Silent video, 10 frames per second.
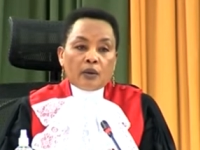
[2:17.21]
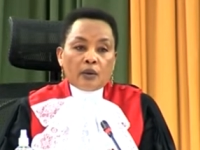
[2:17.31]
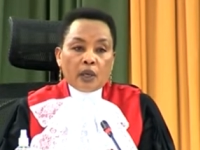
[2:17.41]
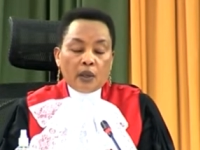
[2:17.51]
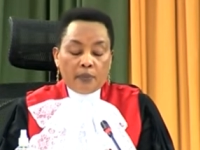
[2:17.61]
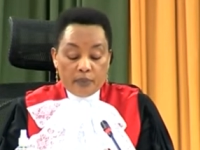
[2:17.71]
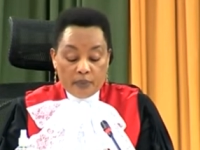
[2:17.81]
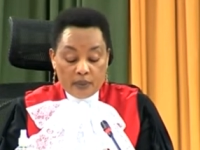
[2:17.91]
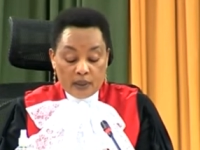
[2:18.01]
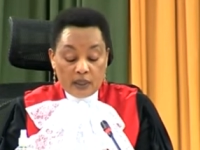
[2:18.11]
You keep
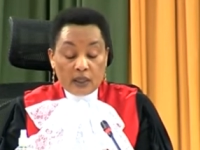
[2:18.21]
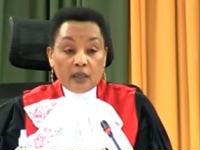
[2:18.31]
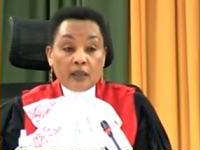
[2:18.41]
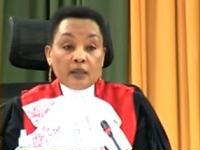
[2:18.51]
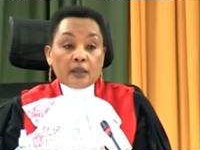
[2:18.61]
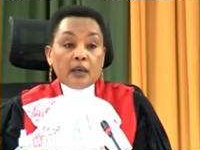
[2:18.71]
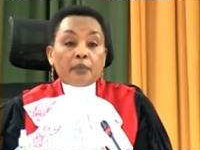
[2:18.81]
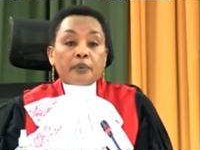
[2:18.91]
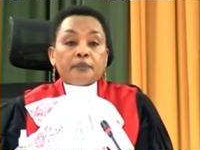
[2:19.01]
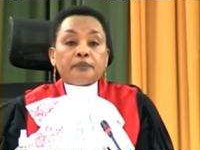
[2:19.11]
taking it
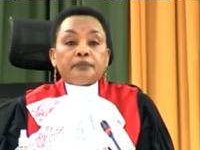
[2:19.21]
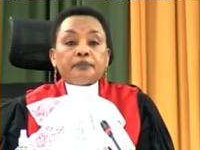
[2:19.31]
up.